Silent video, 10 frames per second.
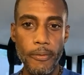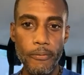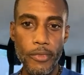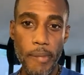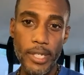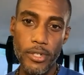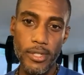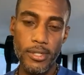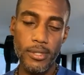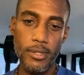the
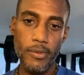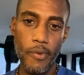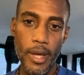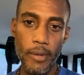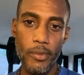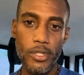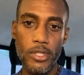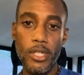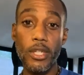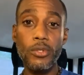matrix, right? Which is
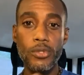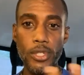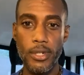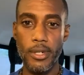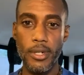an illusion.